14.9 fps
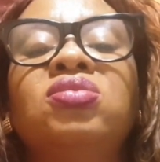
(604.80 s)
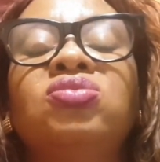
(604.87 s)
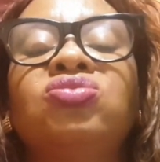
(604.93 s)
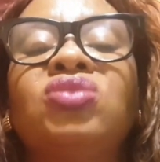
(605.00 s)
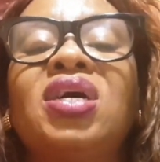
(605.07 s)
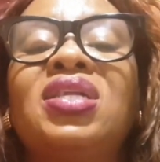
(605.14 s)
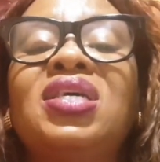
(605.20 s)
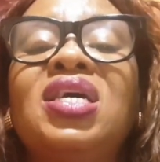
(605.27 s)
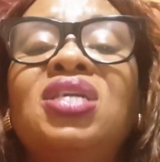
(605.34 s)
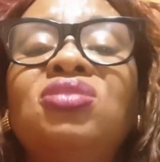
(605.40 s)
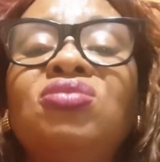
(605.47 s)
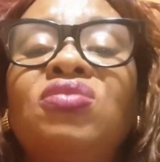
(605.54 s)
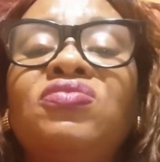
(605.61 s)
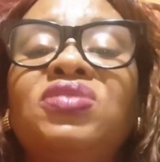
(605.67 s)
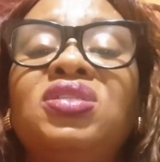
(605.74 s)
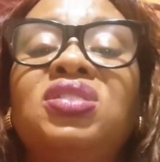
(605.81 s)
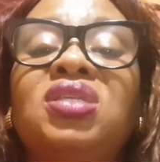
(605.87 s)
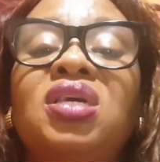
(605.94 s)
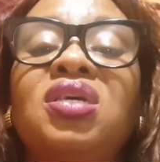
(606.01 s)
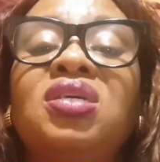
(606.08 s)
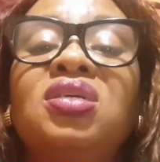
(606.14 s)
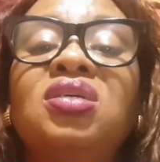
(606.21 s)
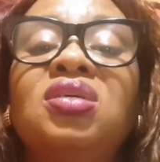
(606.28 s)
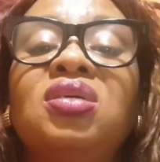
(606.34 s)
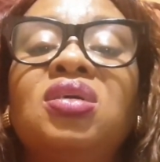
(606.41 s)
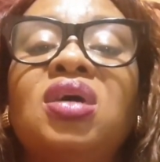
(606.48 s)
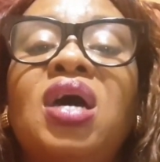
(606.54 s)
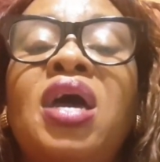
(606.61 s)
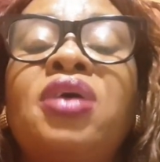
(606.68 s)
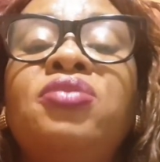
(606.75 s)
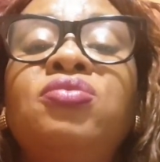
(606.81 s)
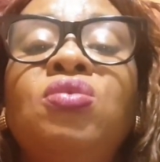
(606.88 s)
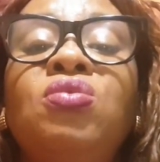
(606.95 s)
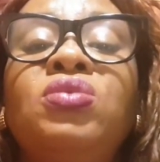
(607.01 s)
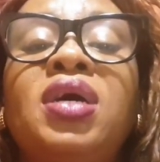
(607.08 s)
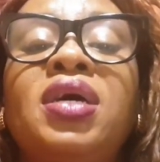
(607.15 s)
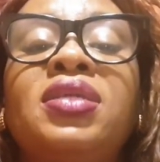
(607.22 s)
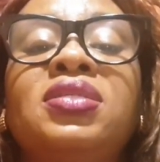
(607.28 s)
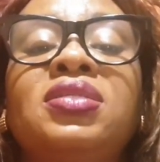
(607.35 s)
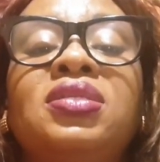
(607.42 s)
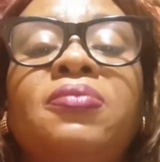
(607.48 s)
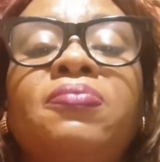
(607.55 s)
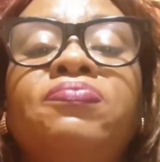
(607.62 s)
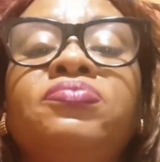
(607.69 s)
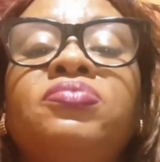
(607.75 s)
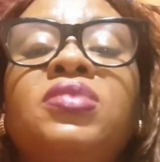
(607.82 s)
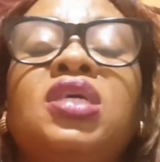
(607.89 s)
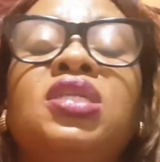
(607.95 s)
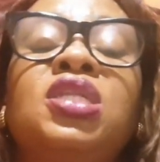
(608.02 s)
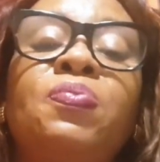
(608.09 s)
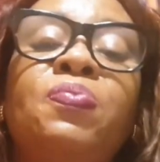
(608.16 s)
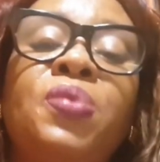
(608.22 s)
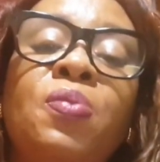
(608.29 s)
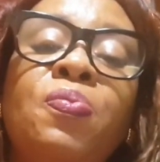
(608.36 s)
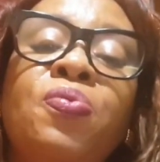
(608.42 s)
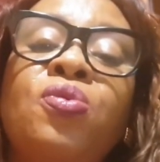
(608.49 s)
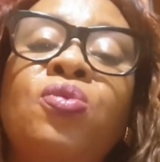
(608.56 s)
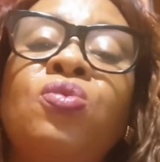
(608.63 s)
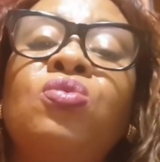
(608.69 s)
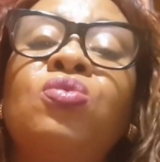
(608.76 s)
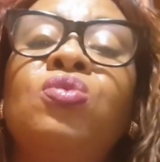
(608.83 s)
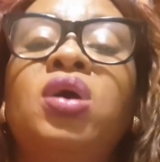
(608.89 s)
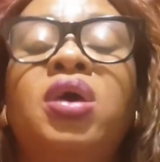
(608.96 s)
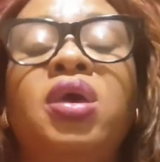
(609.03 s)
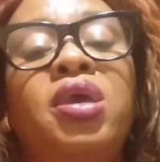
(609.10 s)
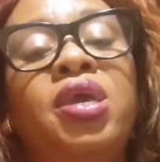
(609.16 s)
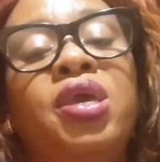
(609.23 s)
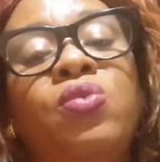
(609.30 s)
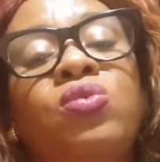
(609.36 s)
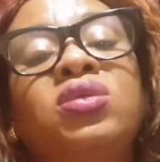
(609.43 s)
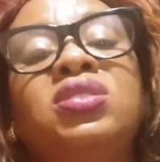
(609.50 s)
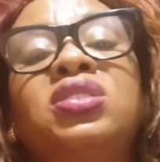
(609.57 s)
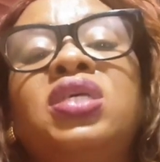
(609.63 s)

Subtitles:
So at the end of the day, I know that the people he was